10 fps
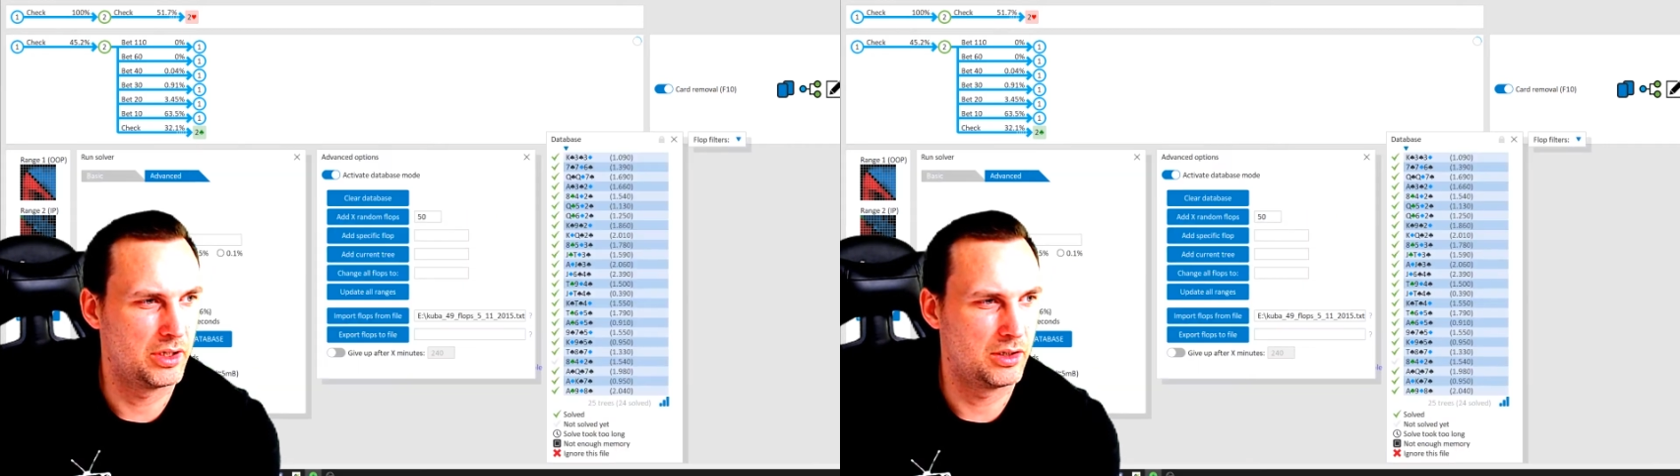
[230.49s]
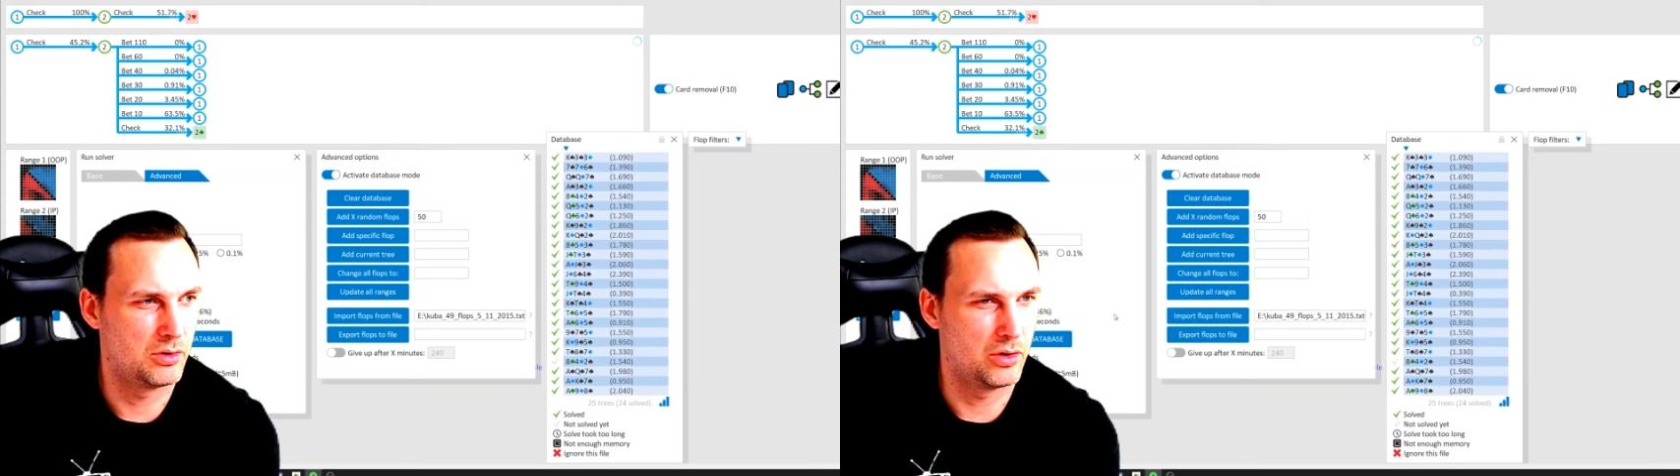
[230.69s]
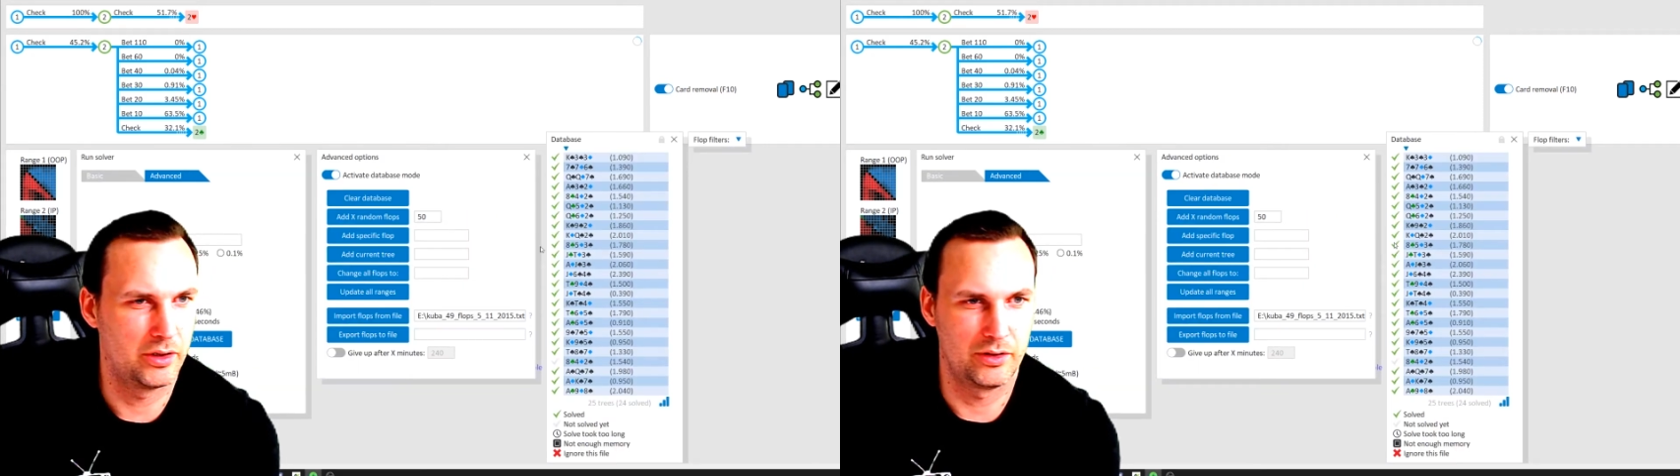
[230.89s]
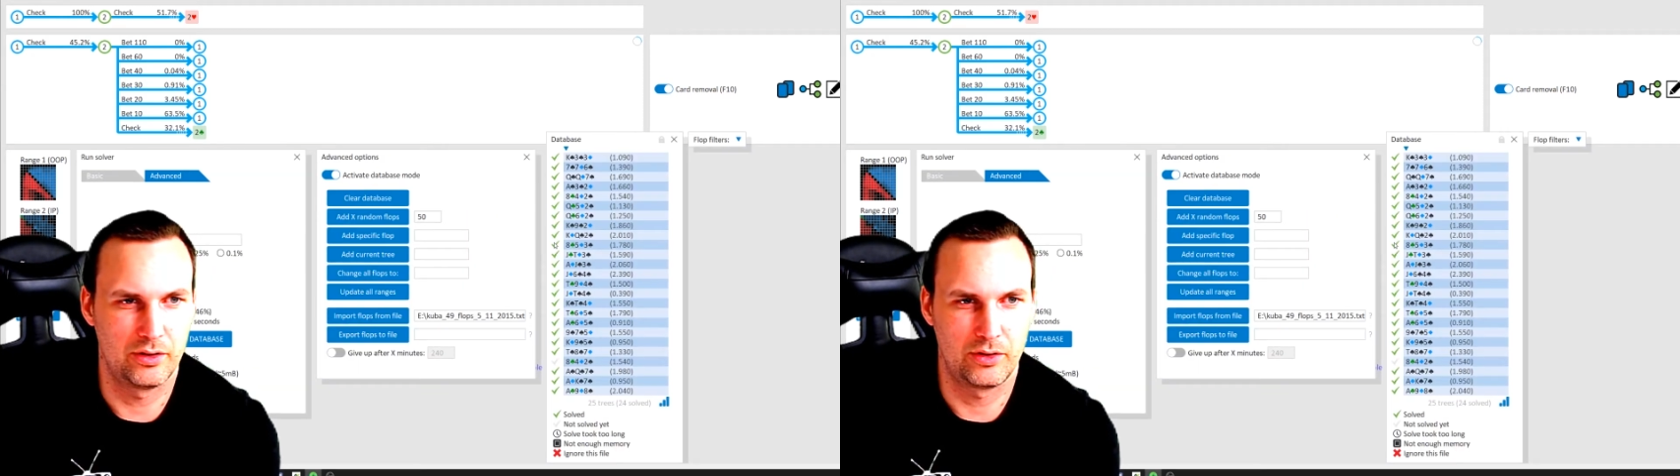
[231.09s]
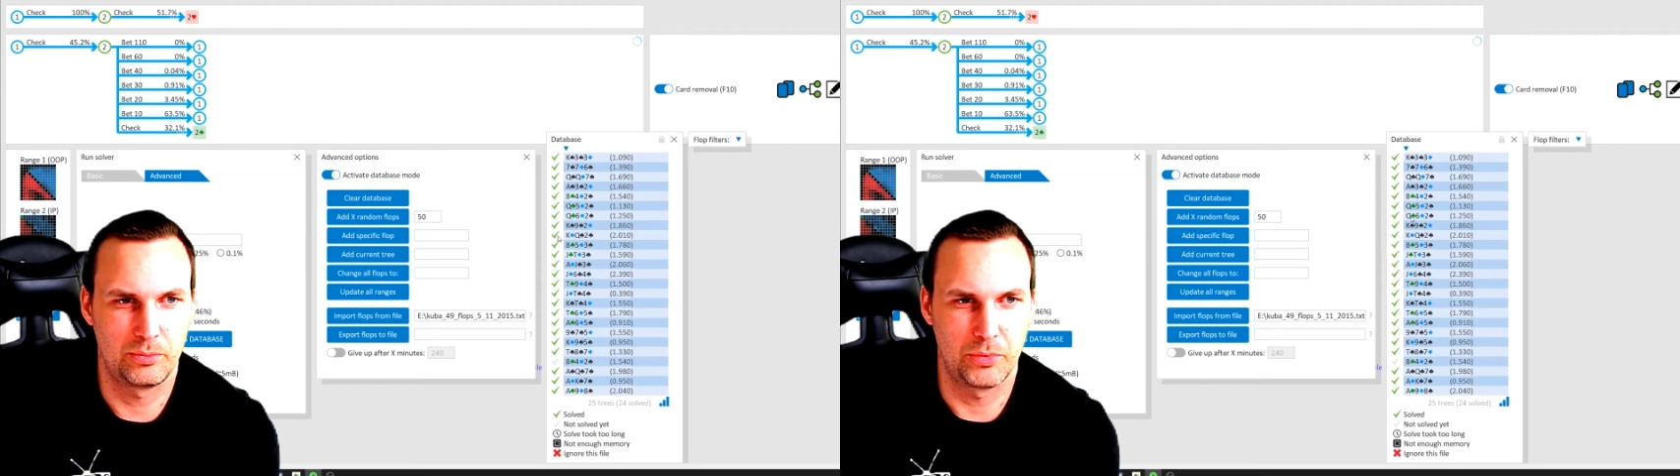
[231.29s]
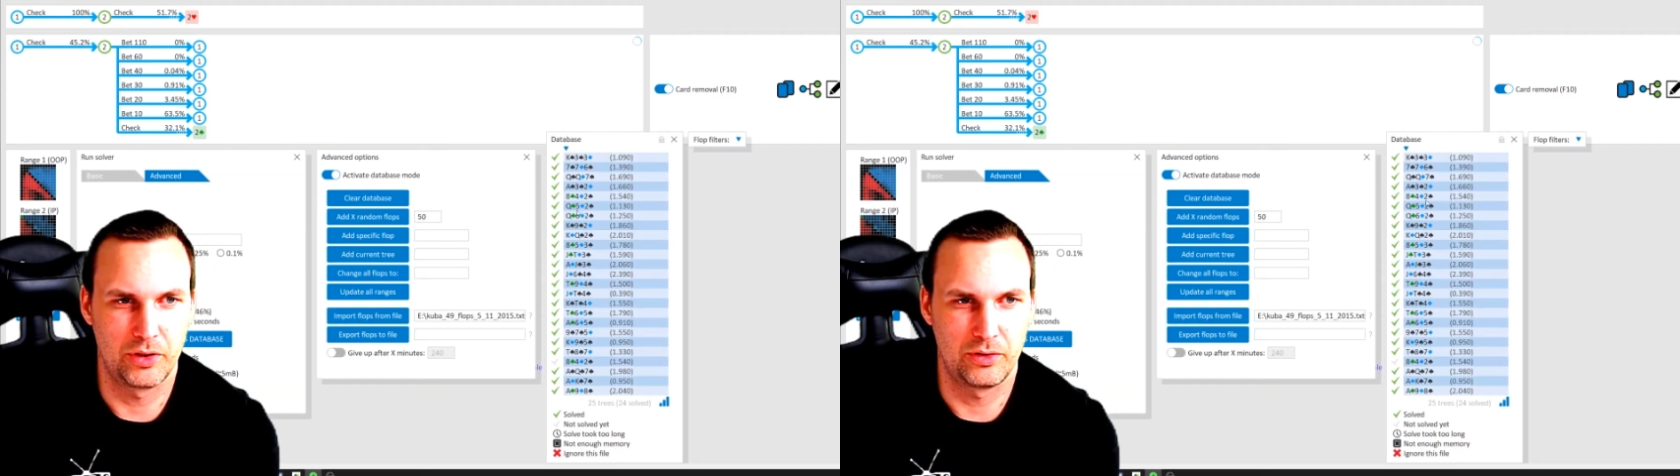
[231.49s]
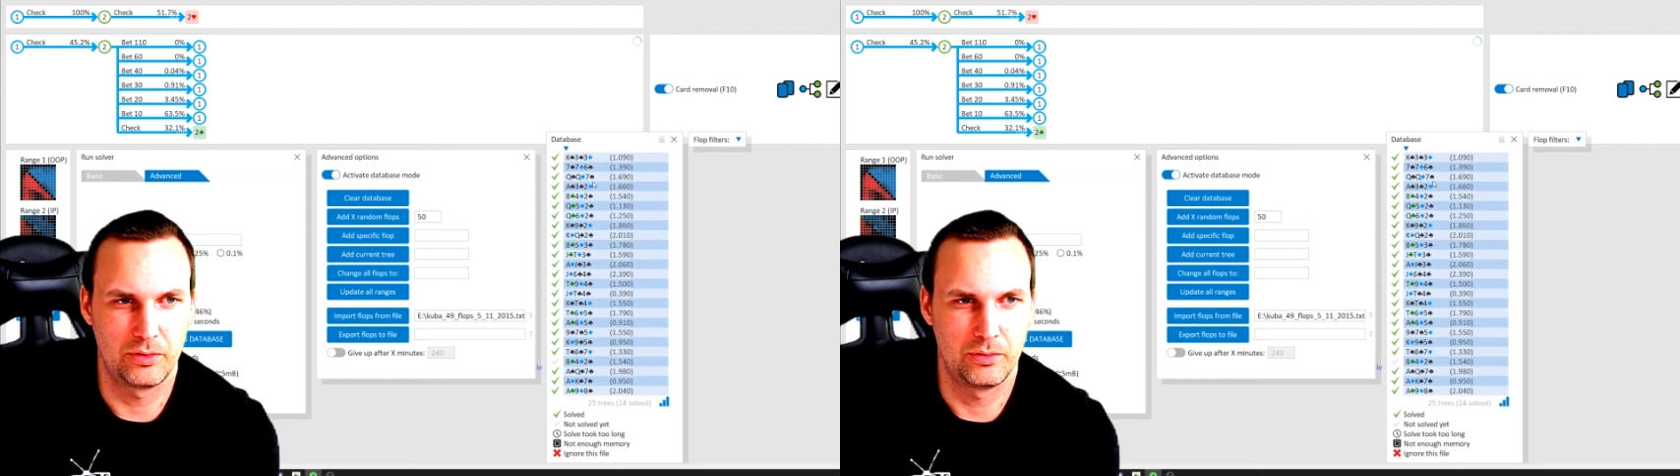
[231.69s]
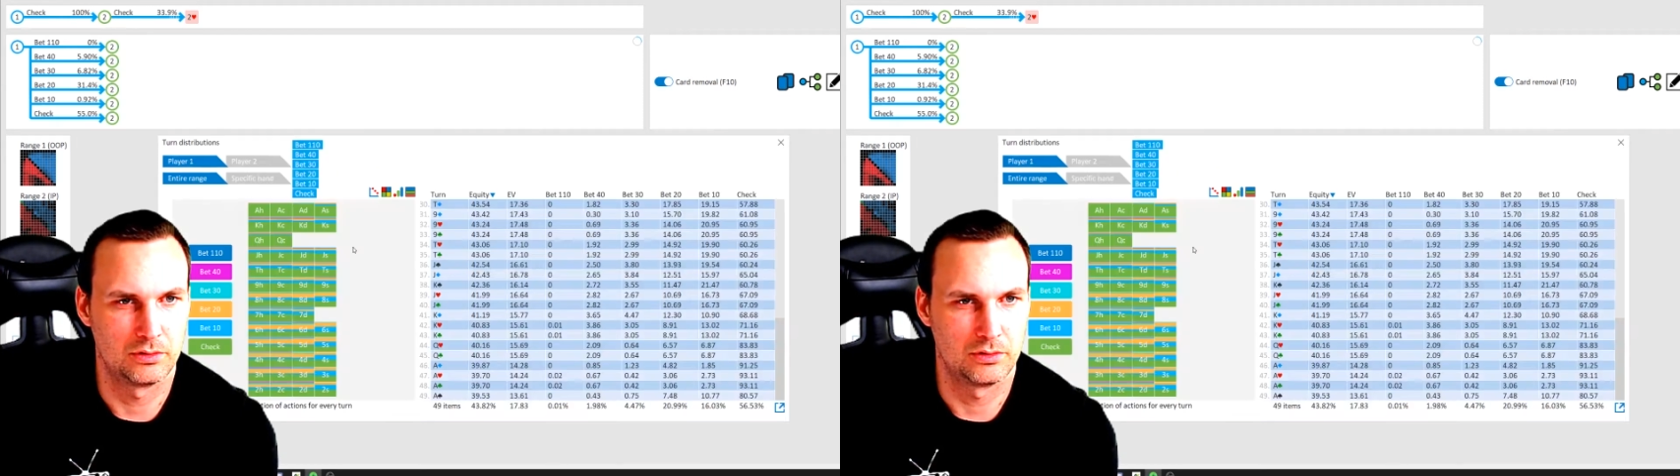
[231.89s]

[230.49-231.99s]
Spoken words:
turn spots.